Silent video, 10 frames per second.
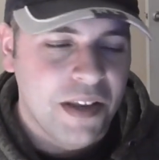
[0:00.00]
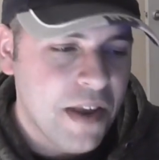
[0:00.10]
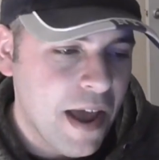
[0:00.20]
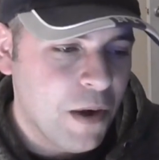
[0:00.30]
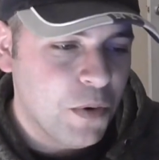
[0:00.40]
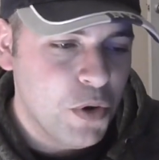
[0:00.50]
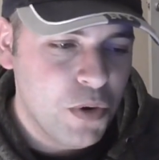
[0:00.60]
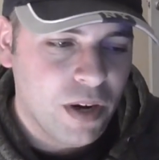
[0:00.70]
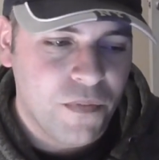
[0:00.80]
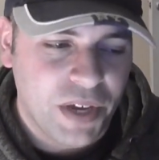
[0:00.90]
Now,
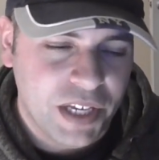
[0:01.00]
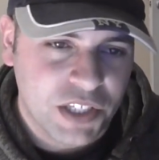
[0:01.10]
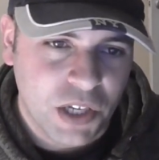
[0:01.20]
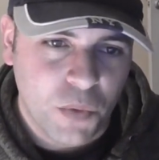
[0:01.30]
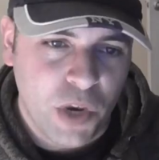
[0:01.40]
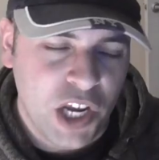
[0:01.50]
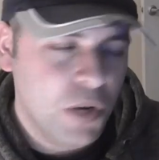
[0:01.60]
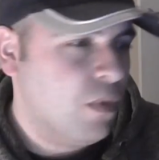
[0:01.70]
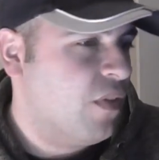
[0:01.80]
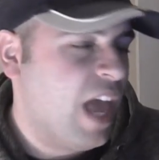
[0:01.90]
who do I think is going to
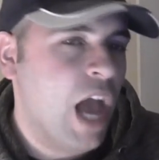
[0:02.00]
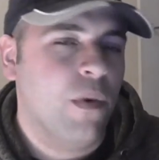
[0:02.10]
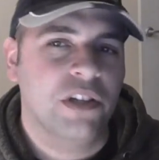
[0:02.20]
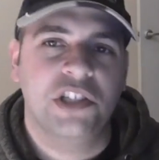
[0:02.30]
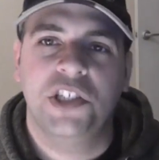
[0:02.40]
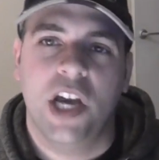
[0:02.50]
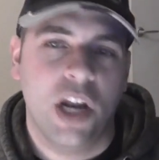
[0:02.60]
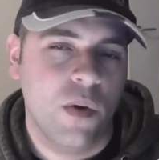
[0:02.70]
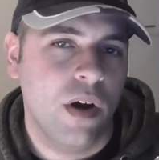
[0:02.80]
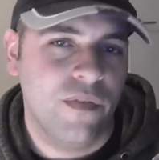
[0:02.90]
win? Without a
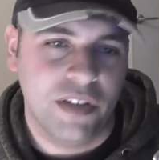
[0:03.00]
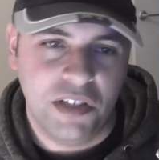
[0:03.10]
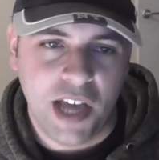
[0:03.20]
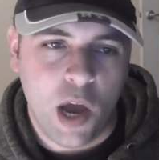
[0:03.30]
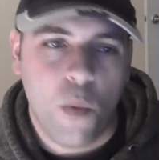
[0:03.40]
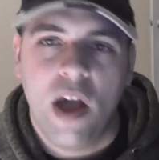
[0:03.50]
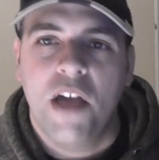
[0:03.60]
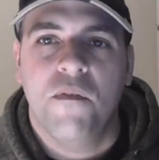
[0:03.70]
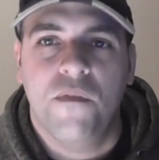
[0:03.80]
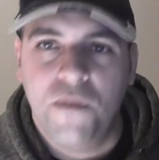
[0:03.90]
shadow of a doubt,
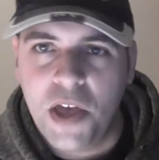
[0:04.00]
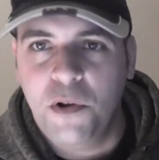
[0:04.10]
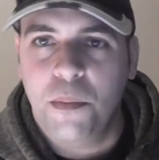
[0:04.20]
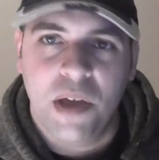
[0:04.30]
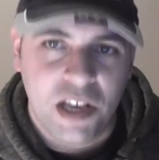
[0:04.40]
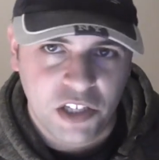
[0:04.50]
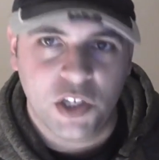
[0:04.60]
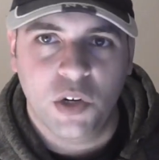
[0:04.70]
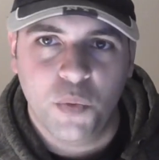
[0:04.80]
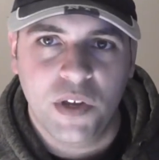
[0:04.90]
Venom is
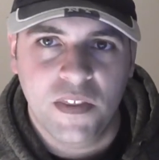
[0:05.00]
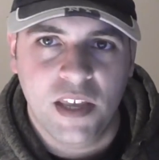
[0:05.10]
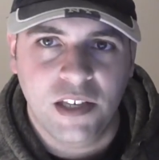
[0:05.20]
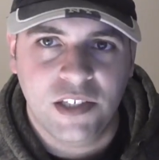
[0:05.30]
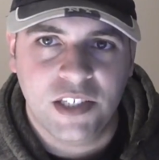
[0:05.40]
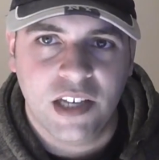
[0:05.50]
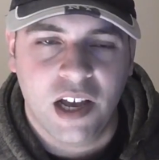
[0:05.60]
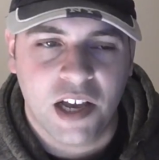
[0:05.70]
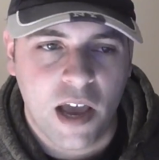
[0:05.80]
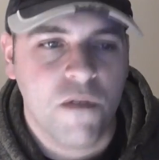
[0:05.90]
going to win this.
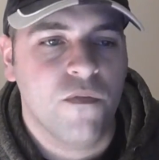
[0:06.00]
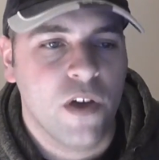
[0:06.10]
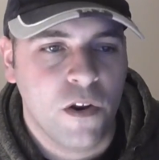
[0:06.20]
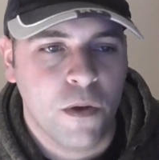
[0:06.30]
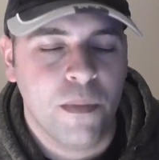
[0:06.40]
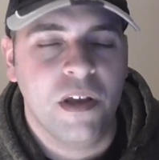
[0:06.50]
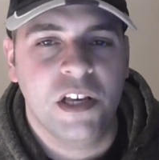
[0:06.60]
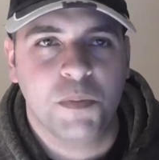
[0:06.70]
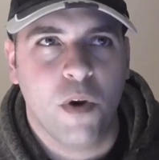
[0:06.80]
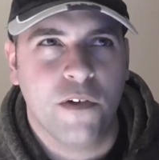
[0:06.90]
Okay, Venom
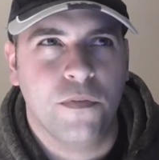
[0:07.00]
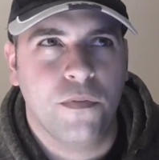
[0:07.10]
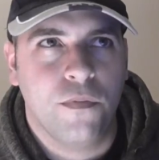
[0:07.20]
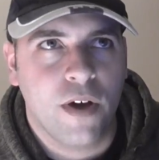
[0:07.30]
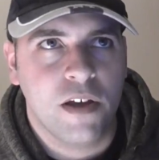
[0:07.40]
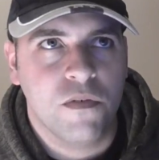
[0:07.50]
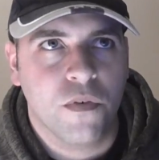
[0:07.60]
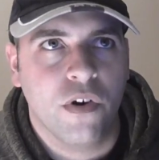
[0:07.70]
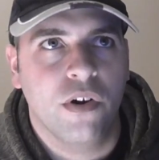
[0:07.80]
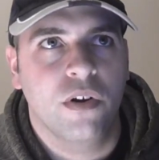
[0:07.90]
is my
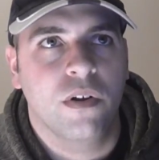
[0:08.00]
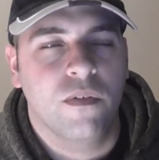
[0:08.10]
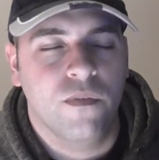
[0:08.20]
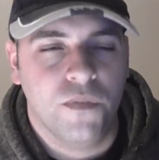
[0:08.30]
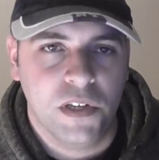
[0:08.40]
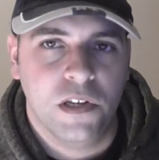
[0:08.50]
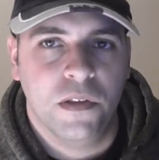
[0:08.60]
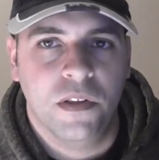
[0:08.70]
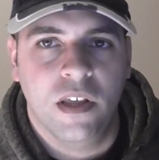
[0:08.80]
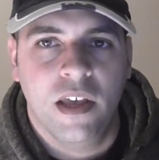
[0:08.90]
favourite
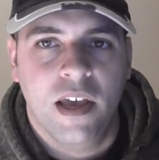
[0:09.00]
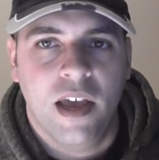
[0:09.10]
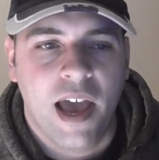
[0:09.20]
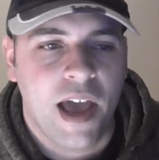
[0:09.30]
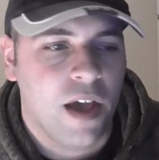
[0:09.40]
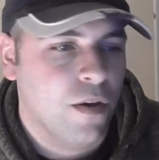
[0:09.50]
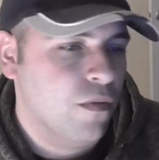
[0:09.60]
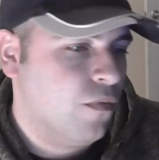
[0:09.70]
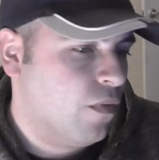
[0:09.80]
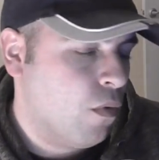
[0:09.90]
villain out
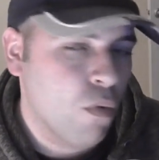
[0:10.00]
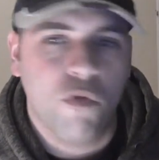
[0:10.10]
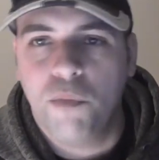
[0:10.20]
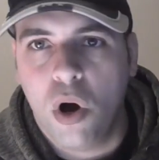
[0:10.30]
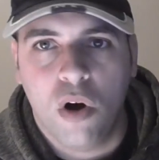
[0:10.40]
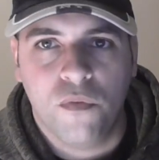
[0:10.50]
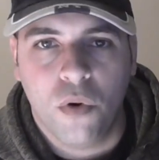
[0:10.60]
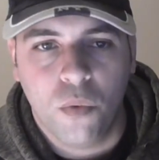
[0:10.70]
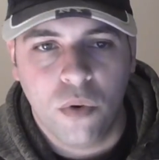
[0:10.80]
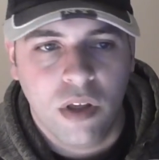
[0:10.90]
of all of
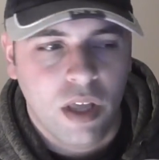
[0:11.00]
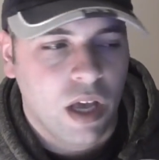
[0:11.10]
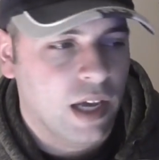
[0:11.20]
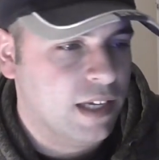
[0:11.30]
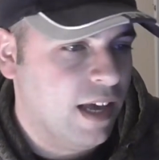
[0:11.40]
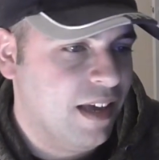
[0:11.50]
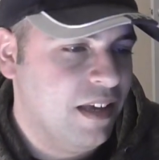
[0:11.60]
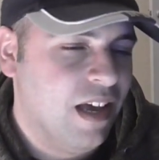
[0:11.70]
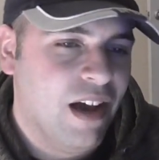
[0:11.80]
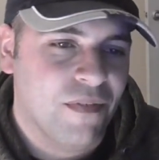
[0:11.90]
Marvel.
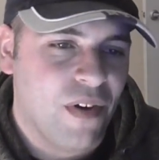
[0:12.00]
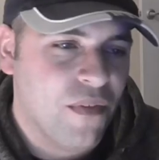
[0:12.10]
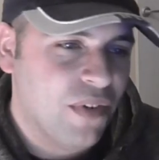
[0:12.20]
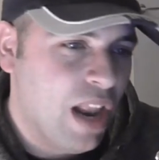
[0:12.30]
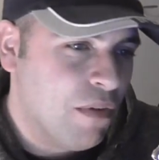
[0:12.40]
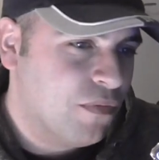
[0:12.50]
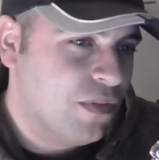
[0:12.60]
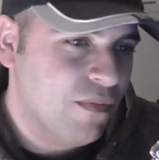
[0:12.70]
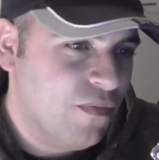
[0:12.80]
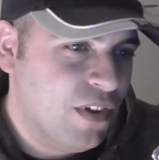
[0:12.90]
Okay, I've
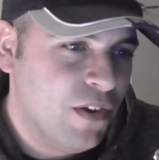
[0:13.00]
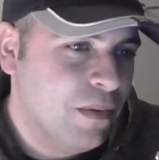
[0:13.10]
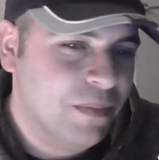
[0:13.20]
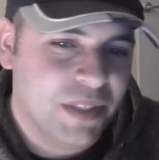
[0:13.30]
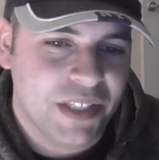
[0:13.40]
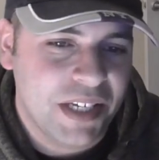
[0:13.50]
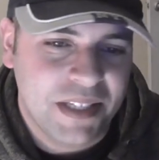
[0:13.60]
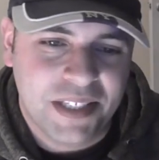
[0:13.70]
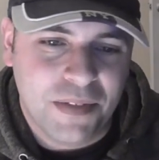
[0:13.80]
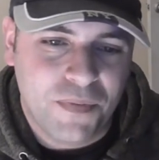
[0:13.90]
loved Venom
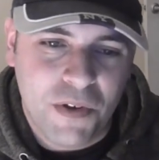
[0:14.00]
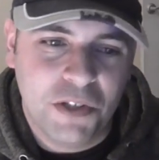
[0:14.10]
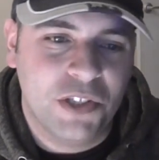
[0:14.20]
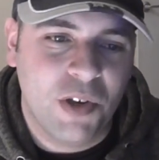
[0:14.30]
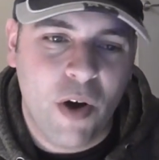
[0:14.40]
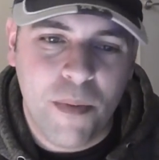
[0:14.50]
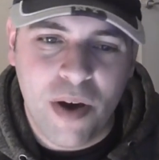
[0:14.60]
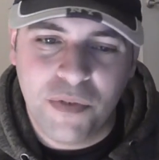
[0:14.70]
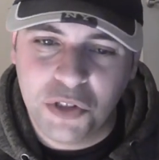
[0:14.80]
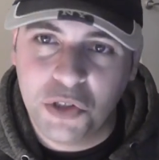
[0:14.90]
since the first time
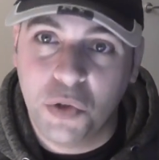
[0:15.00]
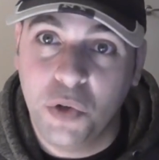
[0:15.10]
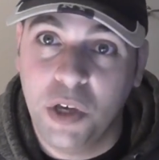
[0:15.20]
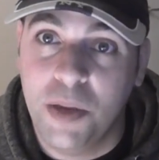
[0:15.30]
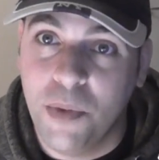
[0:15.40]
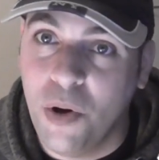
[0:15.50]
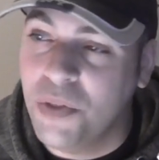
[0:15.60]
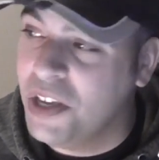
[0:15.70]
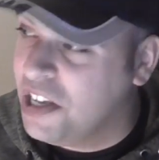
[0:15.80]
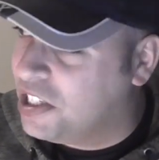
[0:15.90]
I ever saw him
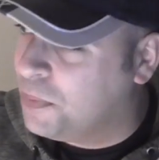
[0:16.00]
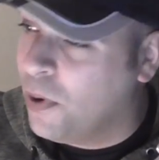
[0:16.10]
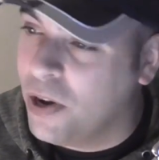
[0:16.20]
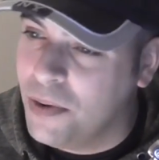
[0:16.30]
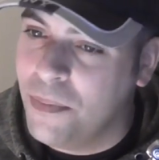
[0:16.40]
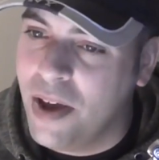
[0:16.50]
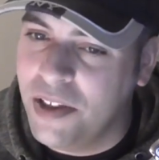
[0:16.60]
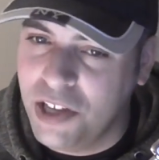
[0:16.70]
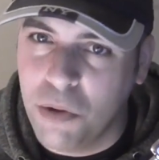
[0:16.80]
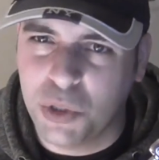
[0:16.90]
on the
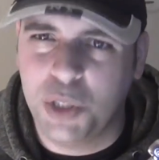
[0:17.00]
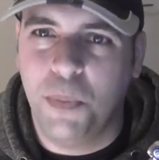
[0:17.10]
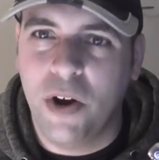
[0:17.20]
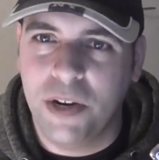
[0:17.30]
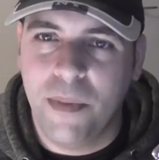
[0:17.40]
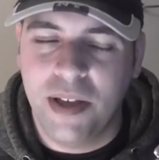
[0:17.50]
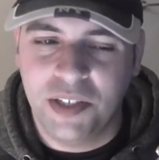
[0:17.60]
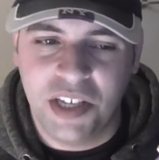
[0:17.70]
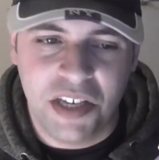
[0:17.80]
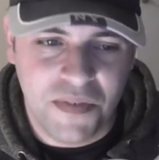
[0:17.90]
Spider-Man, the old Spider-Man
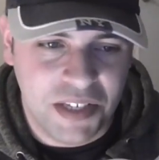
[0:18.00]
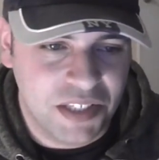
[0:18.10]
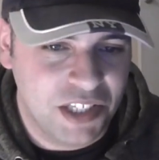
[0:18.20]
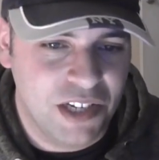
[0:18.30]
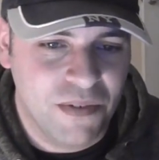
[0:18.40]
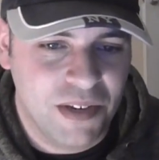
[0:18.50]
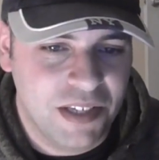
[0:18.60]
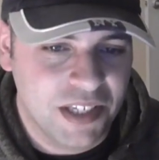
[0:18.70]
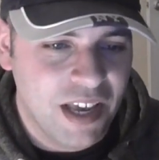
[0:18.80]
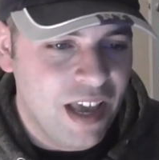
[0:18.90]
TV
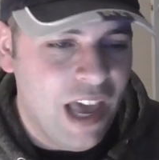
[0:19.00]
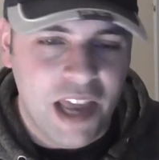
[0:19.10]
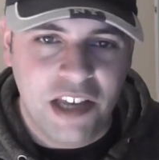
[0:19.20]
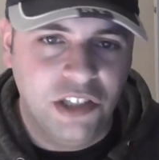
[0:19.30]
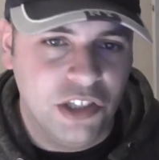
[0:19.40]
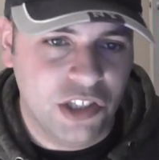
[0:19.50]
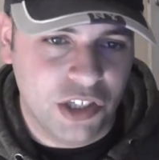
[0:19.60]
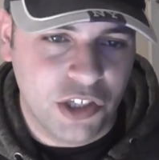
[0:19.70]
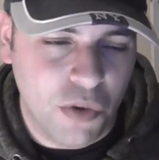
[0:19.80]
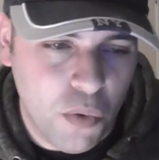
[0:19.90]
series, and he's just
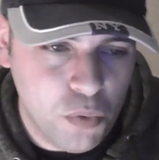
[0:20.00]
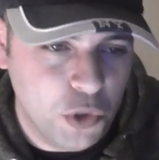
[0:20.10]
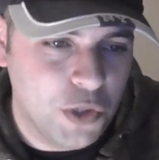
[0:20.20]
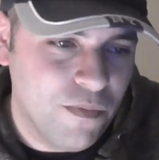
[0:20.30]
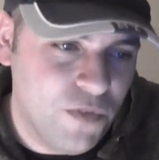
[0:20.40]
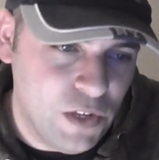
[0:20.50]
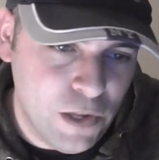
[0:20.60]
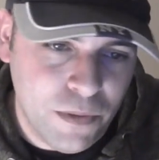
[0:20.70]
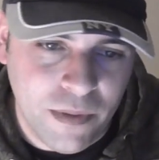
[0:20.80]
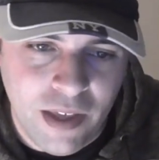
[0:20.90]
such an awesome
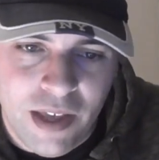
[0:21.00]
villain.